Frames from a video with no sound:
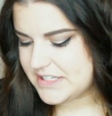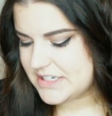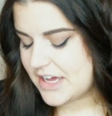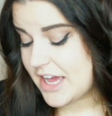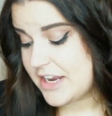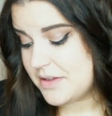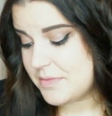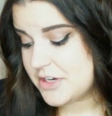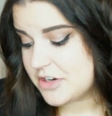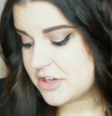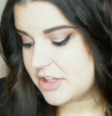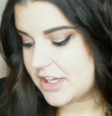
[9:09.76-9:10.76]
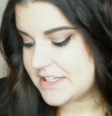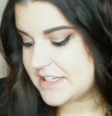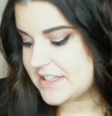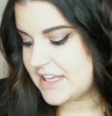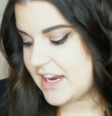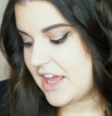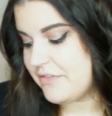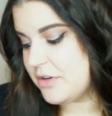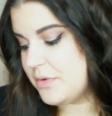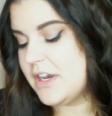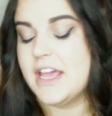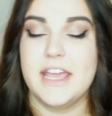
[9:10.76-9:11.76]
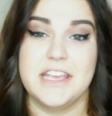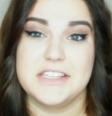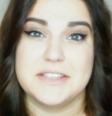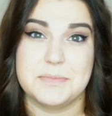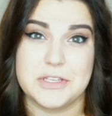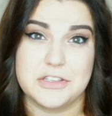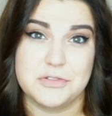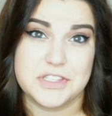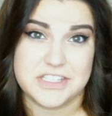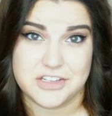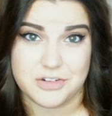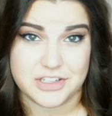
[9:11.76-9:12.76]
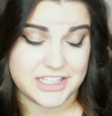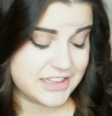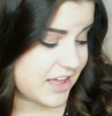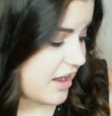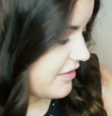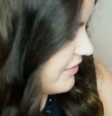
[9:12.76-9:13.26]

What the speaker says: an item in your closet that everyone hates but you secretly love?